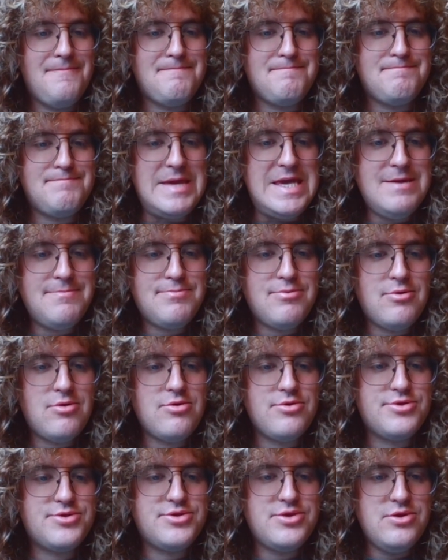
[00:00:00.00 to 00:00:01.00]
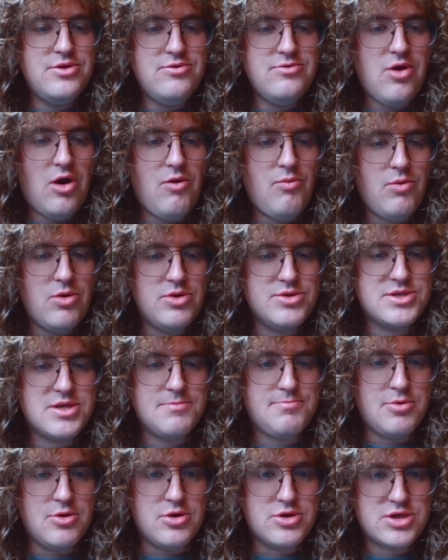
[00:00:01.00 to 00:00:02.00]
People do not want to
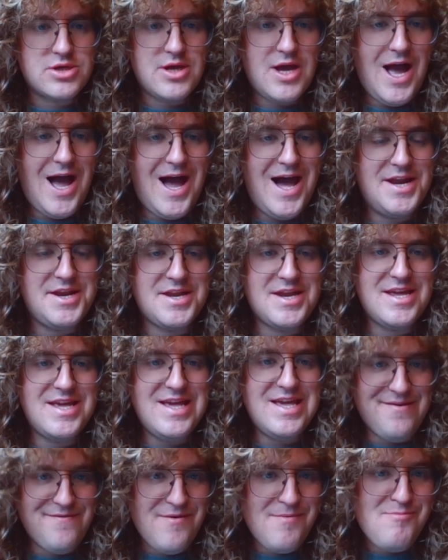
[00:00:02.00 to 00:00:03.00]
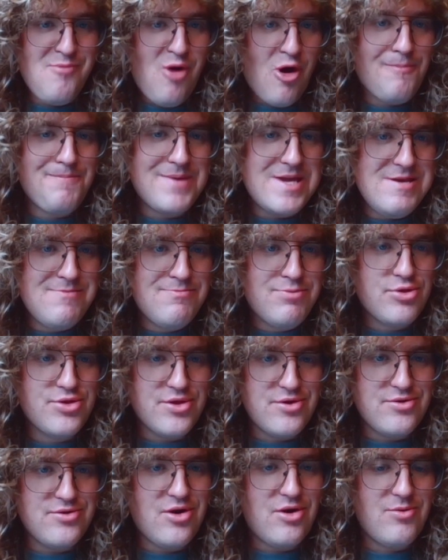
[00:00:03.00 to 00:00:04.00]
push, and even more people
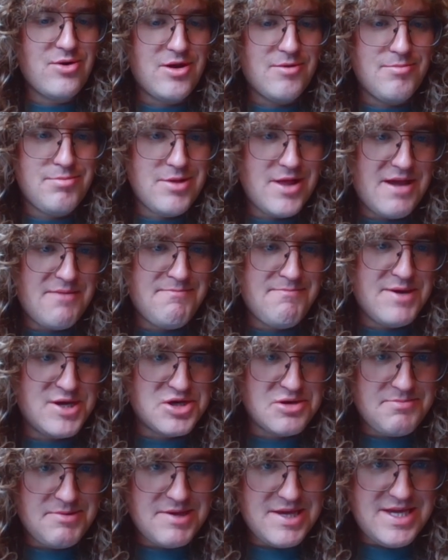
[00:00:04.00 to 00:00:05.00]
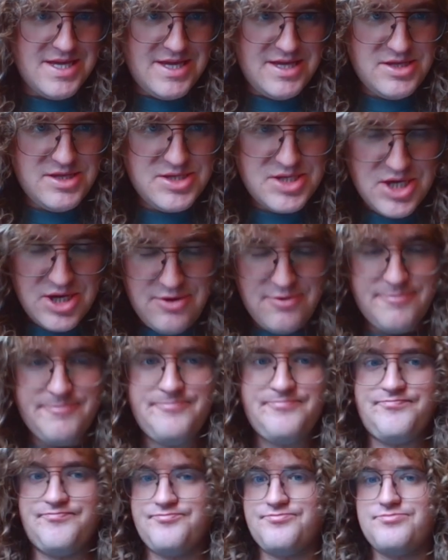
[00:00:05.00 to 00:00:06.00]
do not want to play Bishop E2,
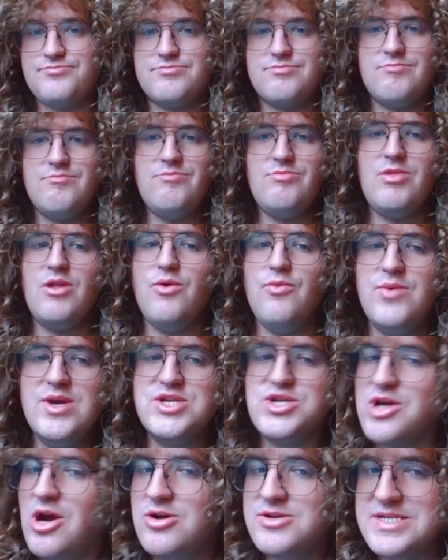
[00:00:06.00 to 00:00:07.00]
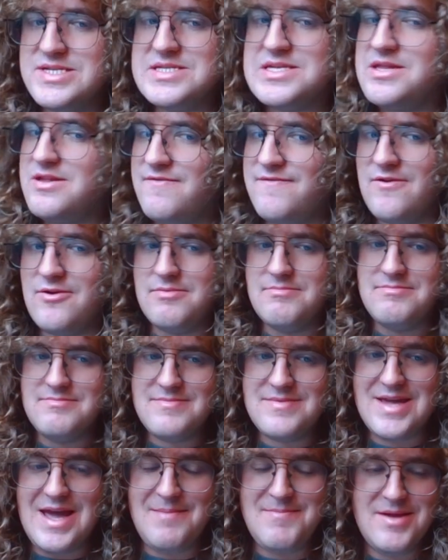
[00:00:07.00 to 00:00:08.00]
which goes into the fun
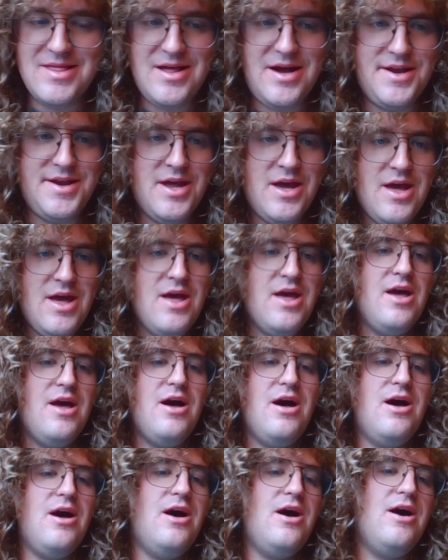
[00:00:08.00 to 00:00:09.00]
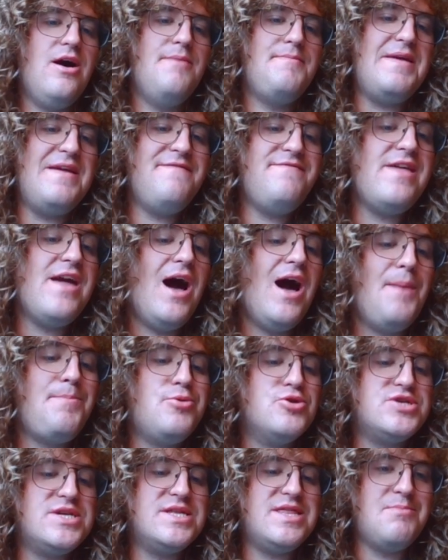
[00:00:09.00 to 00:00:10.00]
gambit line. If they are
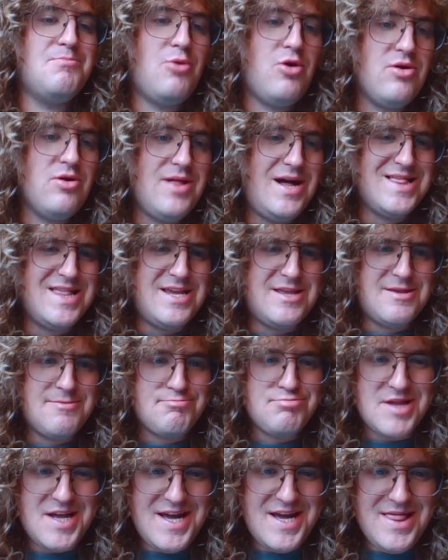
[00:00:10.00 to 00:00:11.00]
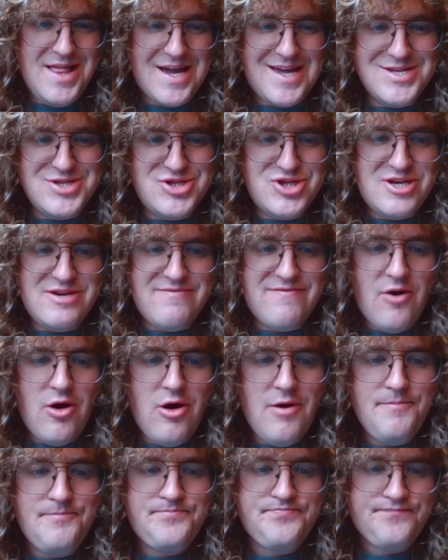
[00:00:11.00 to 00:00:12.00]
pushing, they're more likely to play like a G4 or